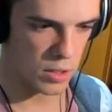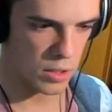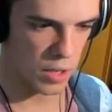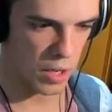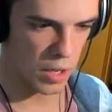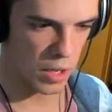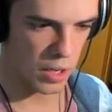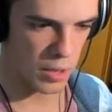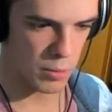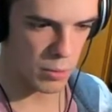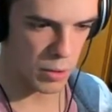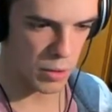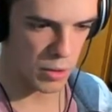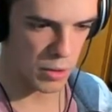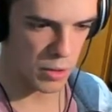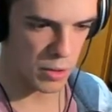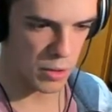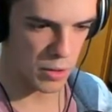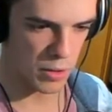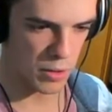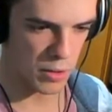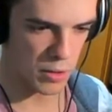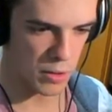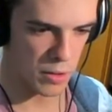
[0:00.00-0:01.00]
Okay, come on.
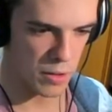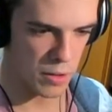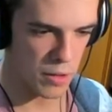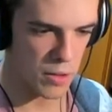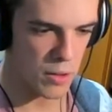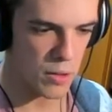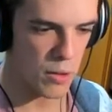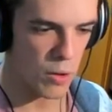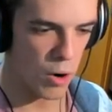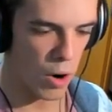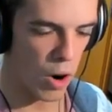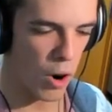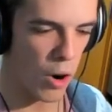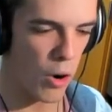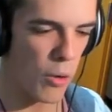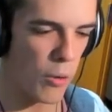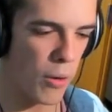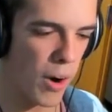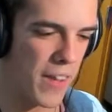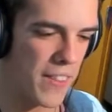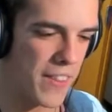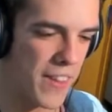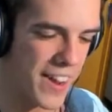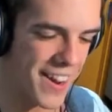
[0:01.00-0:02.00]
Oh,
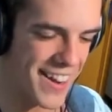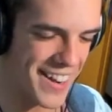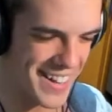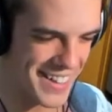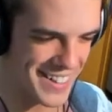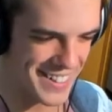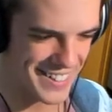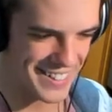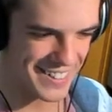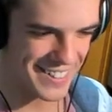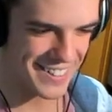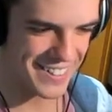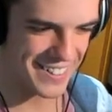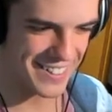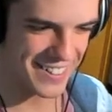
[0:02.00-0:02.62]
right in the head.